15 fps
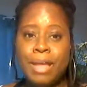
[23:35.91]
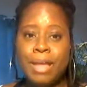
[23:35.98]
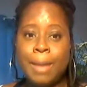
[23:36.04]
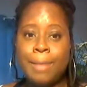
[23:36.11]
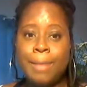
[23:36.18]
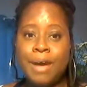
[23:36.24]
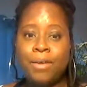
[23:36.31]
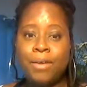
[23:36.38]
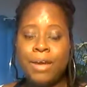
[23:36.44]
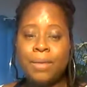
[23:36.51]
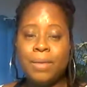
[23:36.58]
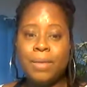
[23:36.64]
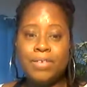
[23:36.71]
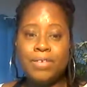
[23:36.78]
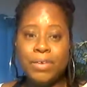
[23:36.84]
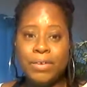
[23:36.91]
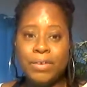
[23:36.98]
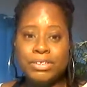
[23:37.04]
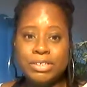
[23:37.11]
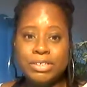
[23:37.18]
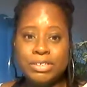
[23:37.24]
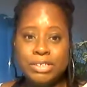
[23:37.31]
about whatever
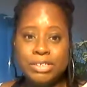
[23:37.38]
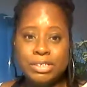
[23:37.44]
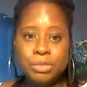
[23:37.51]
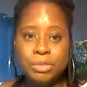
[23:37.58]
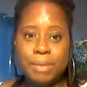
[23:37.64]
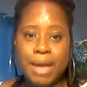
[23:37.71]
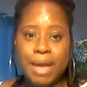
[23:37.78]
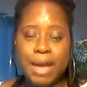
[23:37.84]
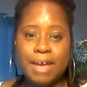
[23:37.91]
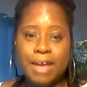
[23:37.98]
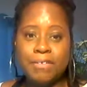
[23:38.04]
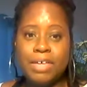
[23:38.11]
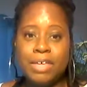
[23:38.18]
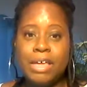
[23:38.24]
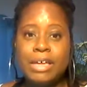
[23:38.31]
questions that you may have.